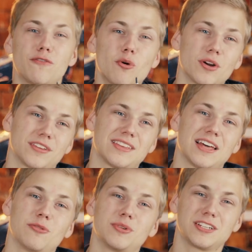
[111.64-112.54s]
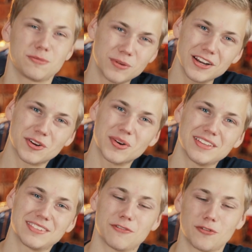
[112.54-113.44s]
4 cell, which is pretty
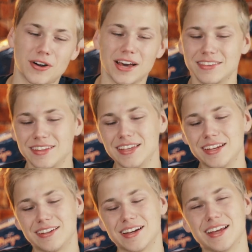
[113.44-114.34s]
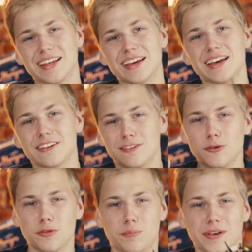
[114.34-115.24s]
crazy for a teeny tiny
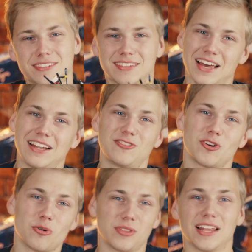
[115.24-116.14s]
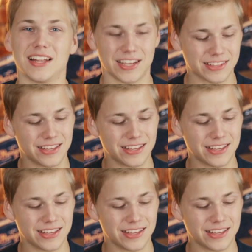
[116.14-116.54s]
toothpick style drone like